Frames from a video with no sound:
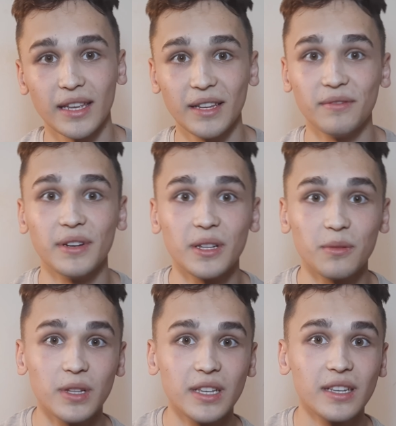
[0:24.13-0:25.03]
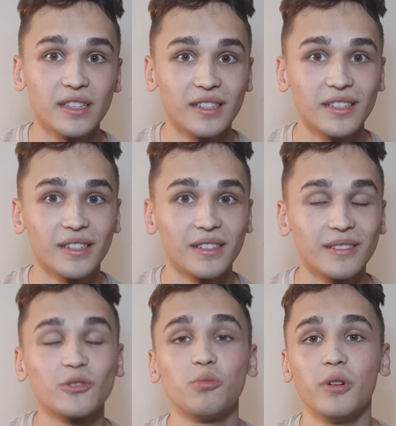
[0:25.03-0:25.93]
invaluably,
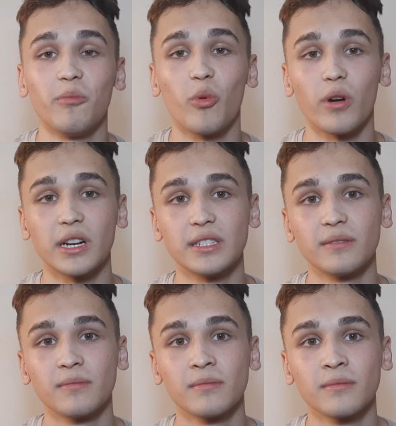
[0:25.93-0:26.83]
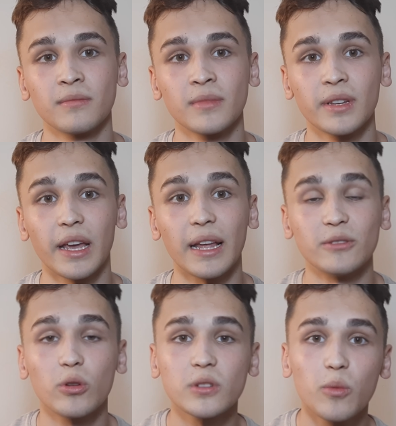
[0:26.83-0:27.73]
super important.
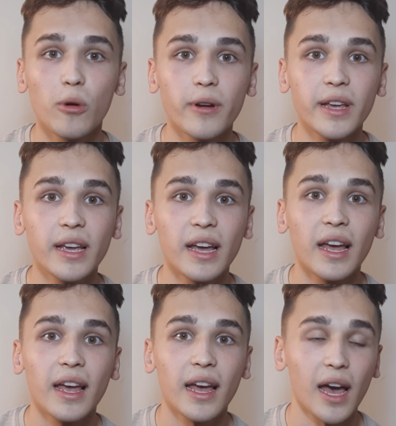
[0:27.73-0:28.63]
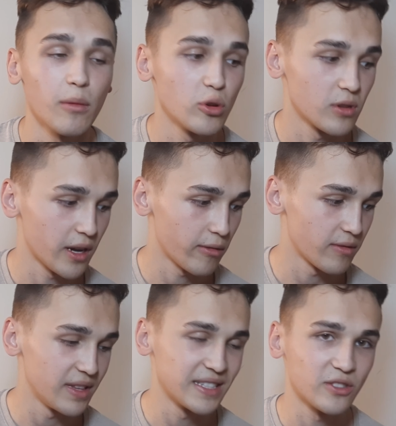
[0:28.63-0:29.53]
And don't worry, I'm gonna
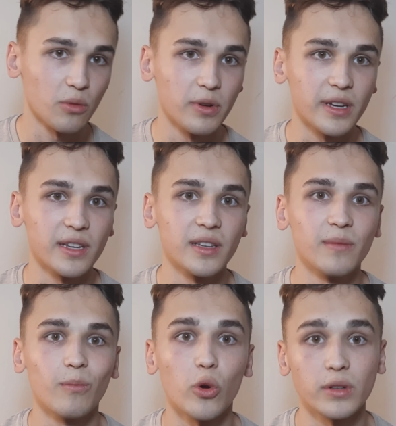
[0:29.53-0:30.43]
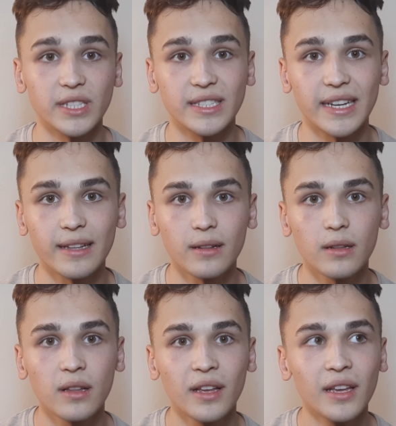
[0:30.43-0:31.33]
cover this topic in more
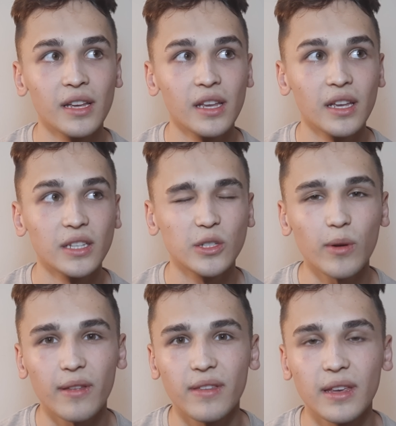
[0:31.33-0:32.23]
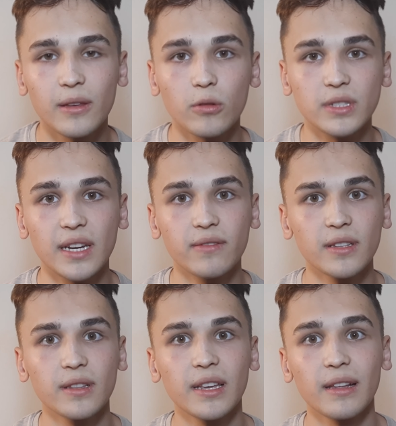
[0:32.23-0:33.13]
detail, so I think you'll
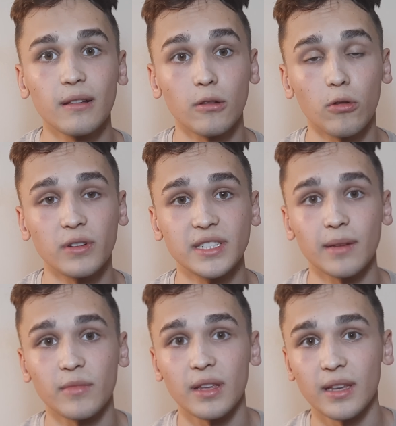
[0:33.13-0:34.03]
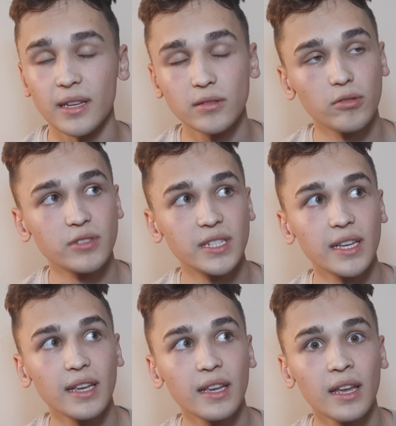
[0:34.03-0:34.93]
definitely learn something
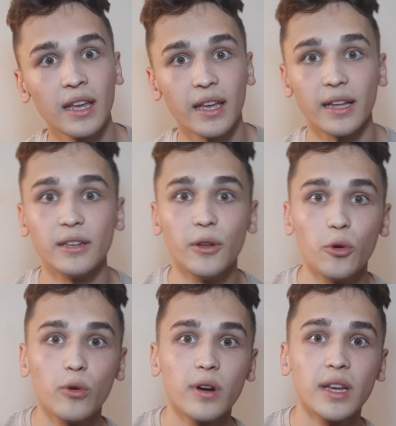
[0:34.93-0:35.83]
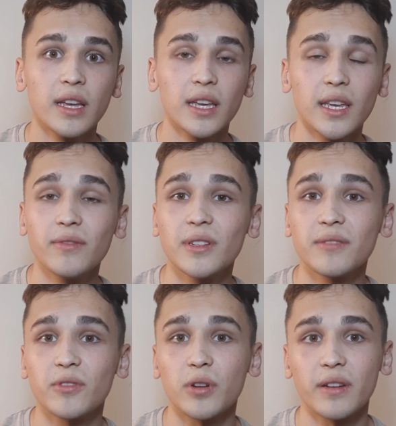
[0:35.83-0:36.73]
interesting and new, even
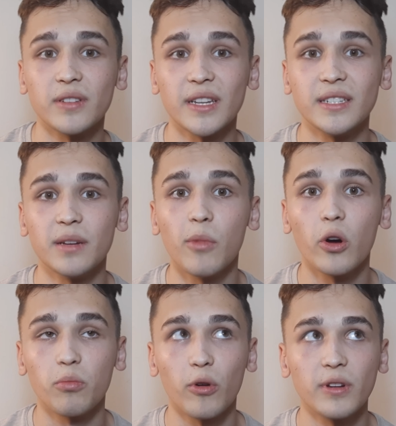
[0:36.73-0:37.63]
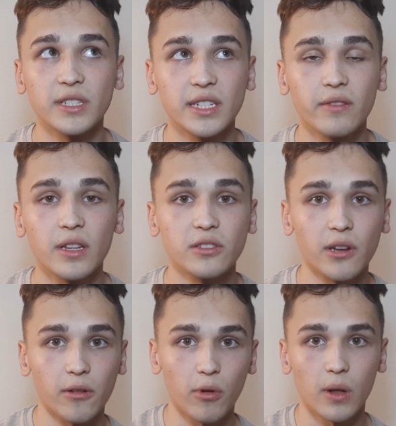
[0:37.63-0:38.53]
if you have an idea about productivity in
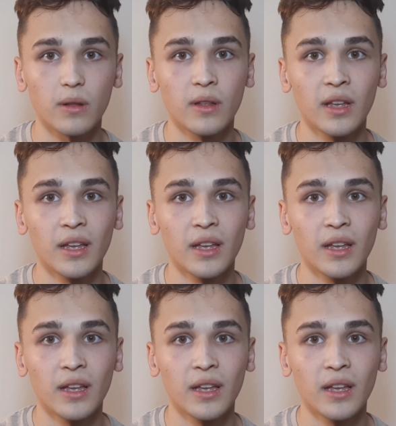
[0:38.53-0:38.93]
general.